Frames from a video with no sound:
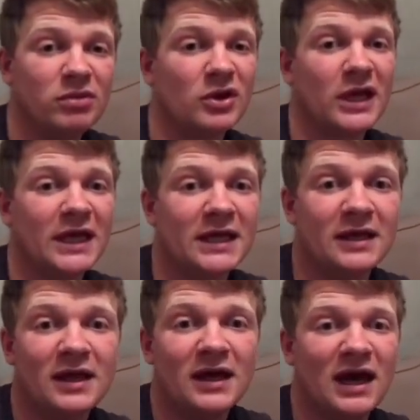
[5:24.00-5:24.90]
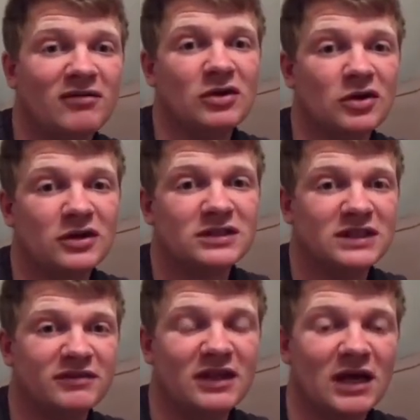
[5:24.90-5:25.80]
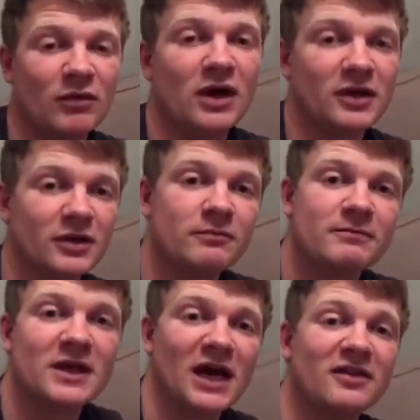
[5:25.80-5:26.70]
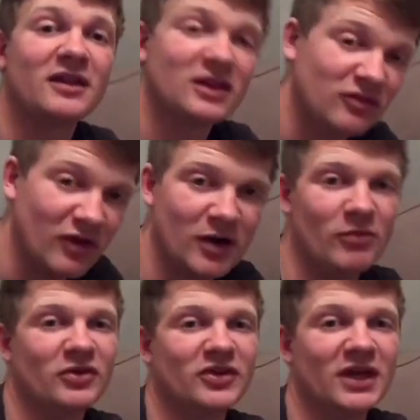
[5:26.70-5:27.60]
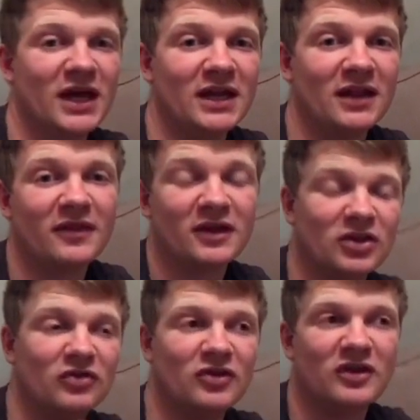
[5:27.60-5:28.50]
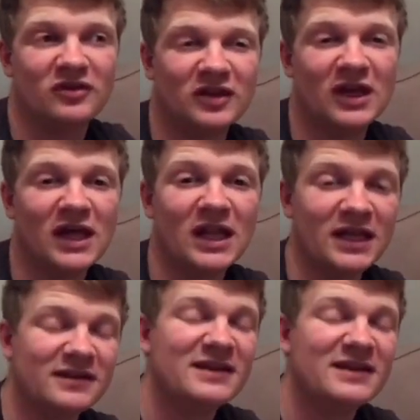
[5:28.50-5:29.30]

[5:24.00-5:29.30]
Plug it in, have a look, see if you like what I do. Guys, thank you very much again, and thank you to the CLA